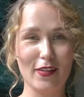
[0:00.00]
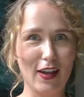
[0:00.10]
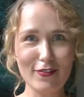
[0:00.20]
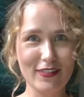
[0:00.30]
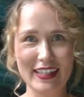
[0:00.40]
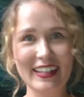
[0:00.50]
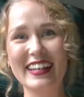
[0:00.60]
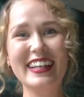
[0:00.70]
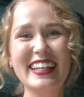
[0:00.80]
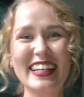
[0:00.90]
lovely,
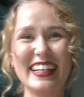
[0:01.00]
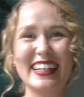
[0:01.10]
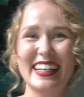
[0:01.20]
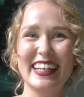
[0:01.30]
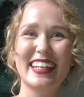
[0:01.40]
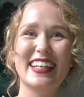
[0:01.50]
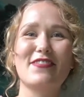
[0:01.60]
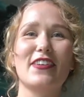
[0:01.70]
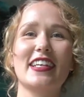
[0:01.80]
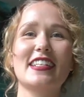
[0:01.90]

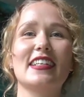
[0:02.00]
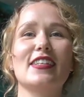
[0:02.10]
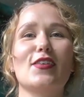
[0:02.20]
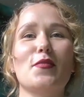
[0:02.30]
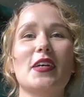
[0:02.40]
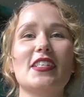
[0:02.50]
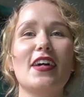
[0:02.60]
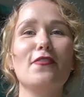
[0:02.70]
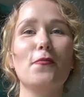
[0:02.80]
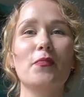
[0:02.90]
if I can say so
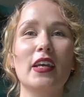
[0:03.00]
myself.